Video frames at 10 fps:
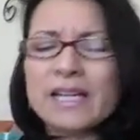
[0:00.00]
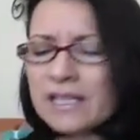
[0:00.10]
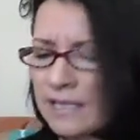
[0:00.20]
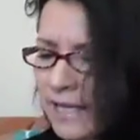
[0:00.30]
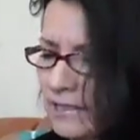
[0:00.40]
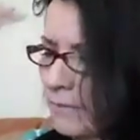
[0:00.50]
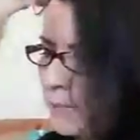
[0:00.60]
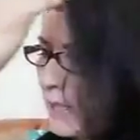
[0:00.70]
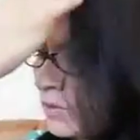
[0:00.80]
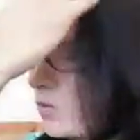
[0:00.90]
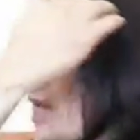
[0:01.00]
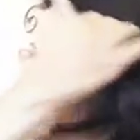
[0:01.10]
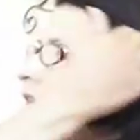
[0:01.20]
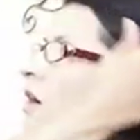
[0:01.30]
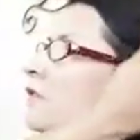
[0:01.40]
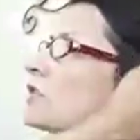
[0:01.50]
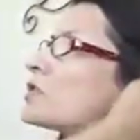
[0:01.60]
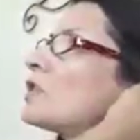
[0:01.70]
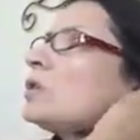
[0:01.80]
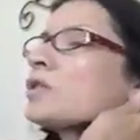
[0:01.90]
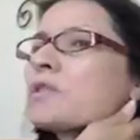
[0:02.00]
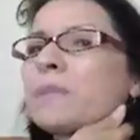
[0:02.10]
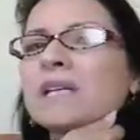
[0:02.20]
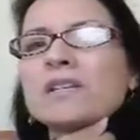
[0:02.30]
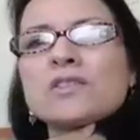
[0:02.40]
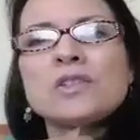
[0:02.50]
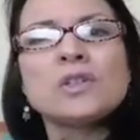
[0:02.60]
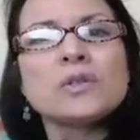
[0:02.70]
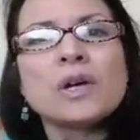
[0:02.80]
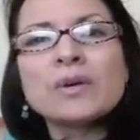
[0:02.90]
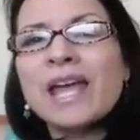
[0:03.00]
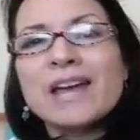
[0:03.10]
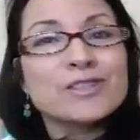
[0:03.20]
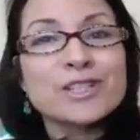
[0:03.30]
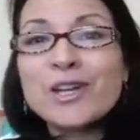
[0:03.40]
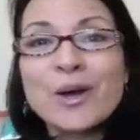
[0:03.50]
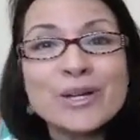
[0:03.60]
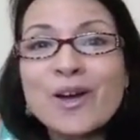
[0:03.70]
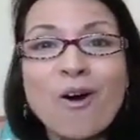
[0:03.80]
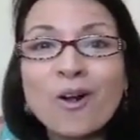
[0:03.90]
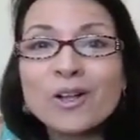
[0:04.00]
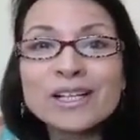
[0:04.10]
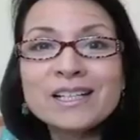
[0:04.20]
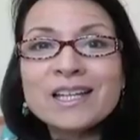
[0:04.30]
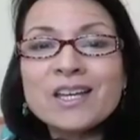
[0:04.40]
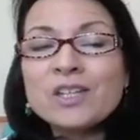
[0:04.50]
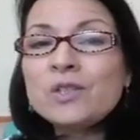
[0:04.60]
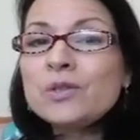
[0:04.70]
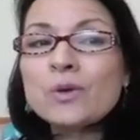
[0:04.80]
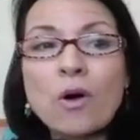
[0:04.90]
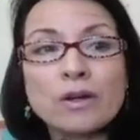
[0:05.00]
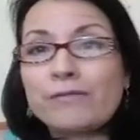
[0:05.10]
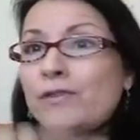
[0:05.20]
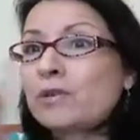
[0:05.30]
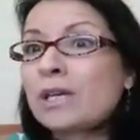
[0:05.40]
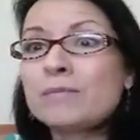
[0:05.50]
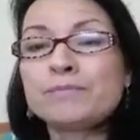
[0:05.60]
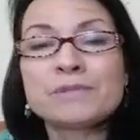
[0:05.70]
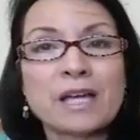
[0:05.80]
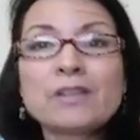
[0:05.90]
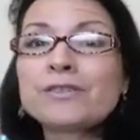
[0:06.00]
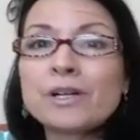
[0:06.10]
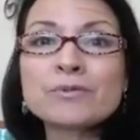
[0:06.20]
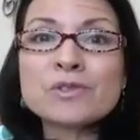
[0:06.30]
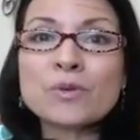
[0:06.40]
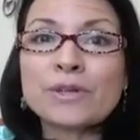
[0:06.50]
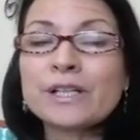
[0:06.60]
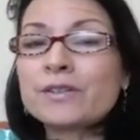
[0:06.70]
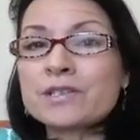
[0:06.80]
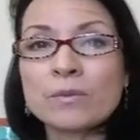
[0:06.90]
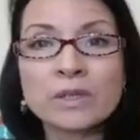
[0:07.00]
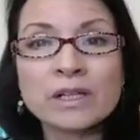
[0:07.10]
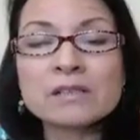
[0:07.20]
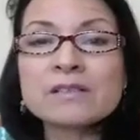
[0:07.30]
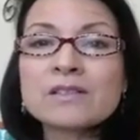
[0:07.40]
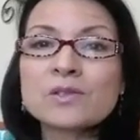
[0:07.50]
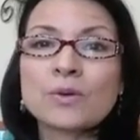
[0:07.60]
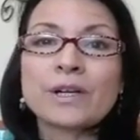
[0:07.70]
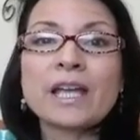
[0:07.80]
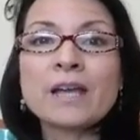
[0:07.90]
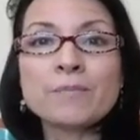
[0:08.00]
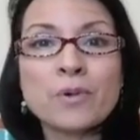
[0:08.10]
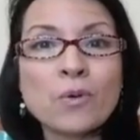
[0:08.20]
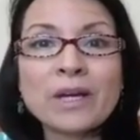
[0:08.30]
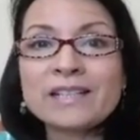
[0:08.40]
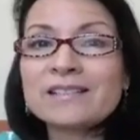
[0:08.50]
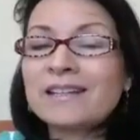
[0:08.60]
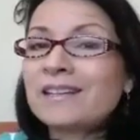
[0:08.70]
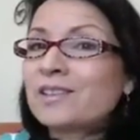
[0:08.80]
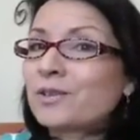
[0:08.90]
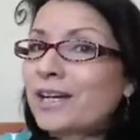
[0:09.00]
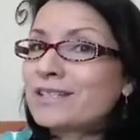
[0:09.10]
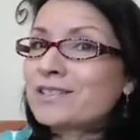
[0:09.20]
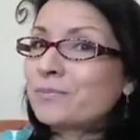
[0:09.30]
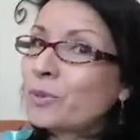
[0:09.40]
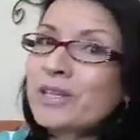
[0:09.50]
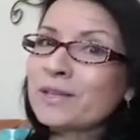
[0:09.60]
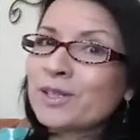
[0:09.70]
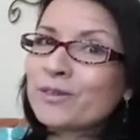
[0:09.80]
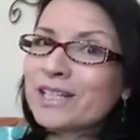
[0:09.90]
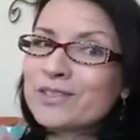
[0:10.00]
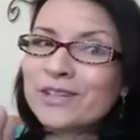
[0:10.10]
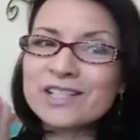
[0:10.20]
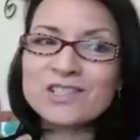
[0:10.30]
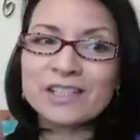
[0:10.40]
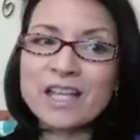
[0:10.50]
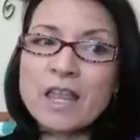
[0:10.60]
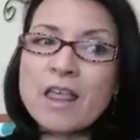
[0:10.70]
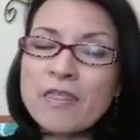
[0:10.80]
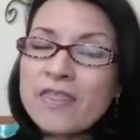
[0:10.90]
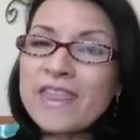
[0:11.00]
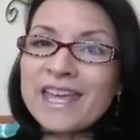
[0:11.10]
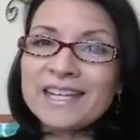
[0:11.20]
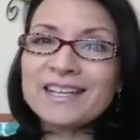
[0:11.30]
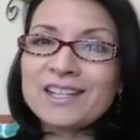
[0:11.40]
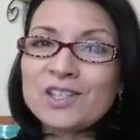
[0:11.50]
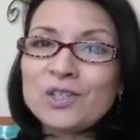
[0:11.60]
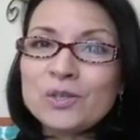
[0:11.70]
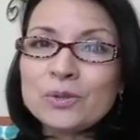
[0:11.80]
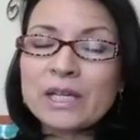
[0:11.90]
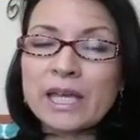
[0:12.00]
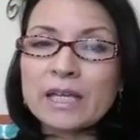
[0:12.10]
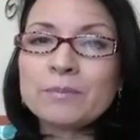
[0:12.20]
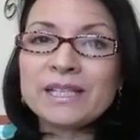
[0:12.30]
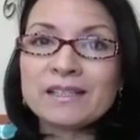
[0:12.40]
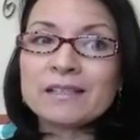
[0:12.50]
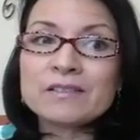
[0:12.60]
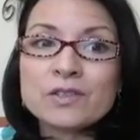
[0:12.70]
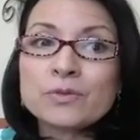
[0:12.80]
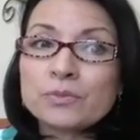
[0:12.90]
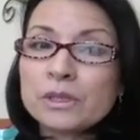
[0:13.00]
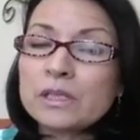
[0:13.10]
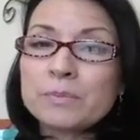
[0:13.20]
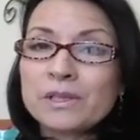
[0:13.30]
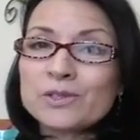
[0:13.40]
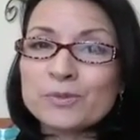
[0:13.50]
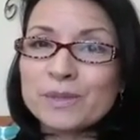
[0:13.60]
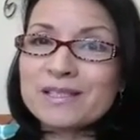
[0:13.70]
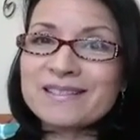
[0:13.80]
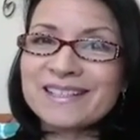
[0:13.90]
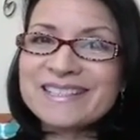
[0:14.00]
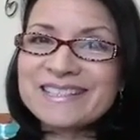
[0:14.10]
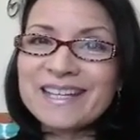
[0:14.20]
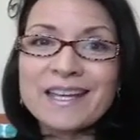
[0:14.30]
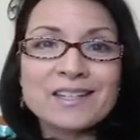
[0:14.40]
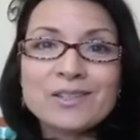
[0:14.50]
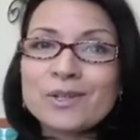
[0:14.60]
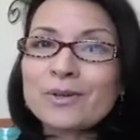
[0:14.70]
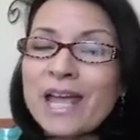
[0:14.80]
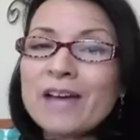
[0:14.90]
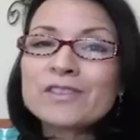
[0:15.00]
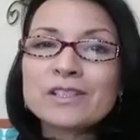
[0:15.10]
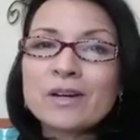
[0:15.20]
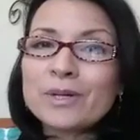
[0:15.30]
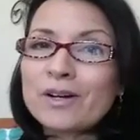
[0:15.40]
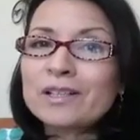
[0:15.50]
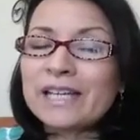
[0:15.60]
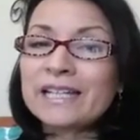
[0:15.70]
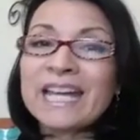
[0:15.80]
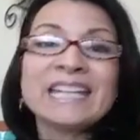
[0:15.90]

It takes a big weight off your shoulders because you don't have to know it all. You can tell your own story or someone else's story and point them in the right direction, then you can begin to really build your business. You don't have to know it all yet.